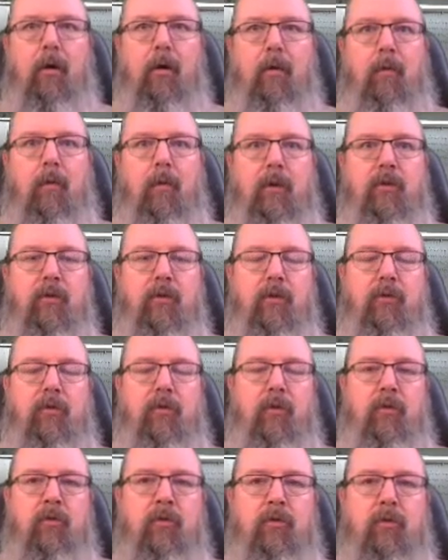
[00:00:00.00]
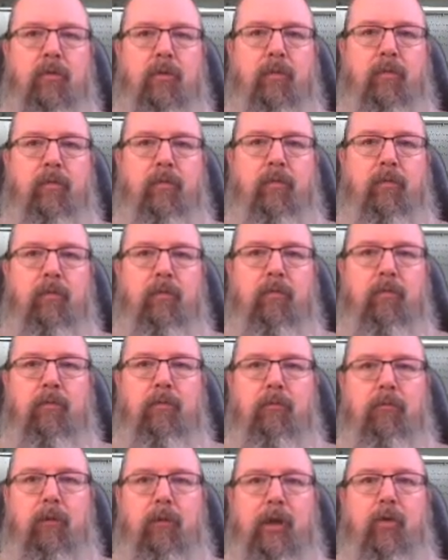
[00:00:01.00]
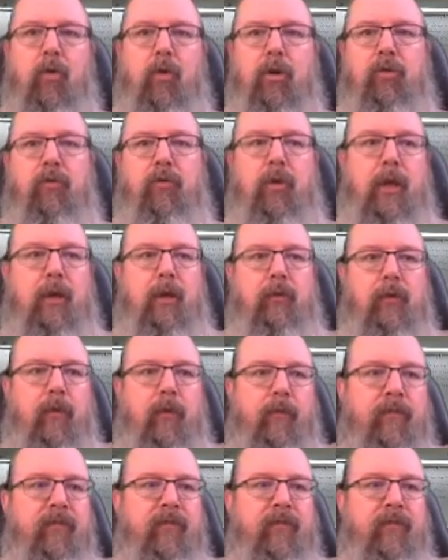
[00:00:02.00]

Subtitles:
What's the student's recourse for this?